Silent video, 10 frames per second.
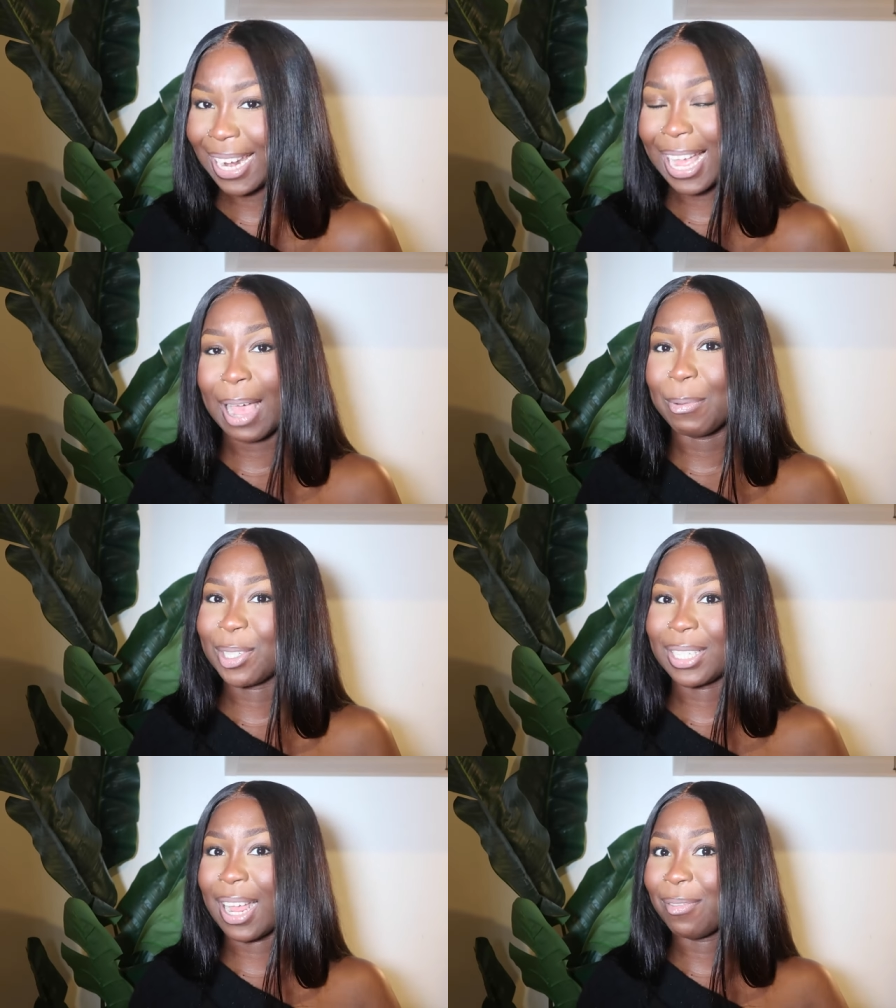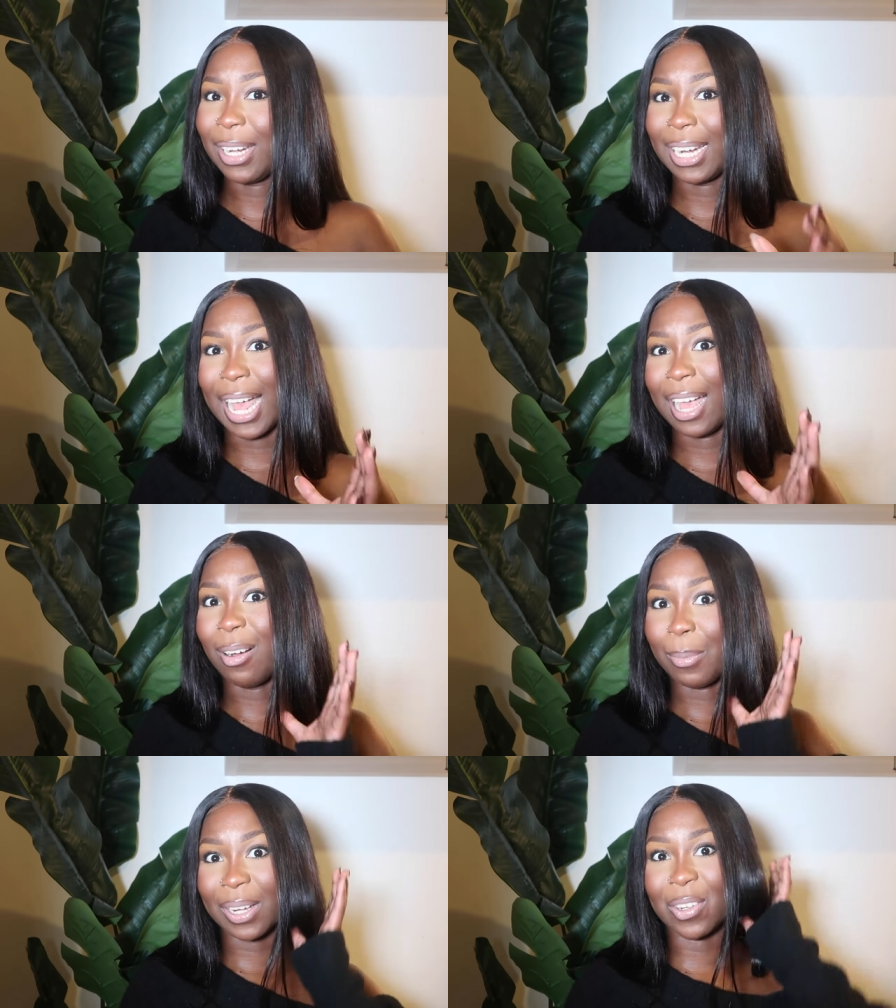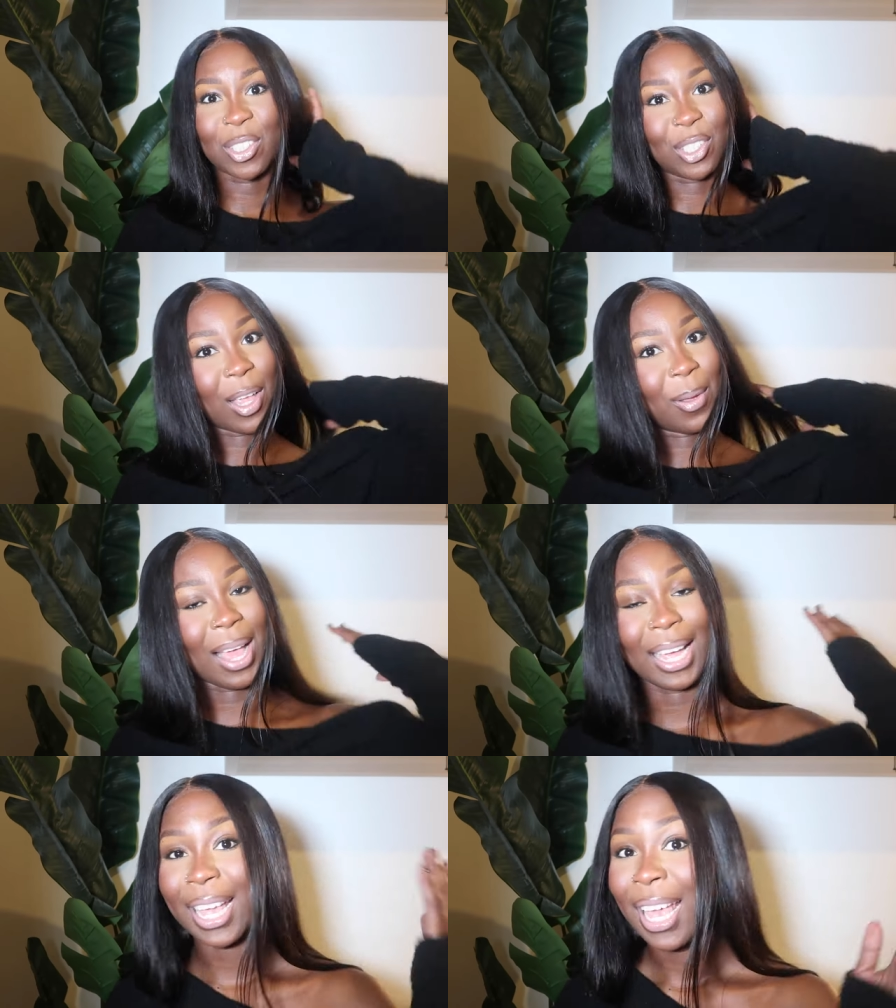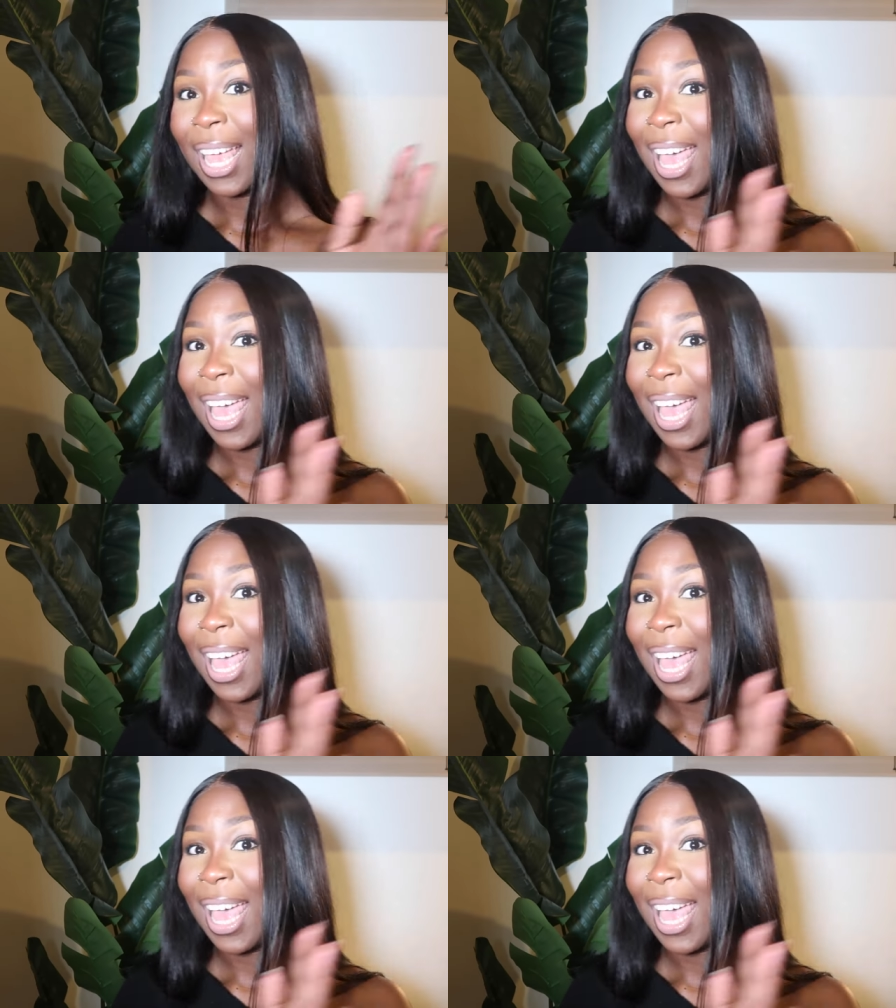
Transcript: Like, I was just like really like, oh my gosh, no, like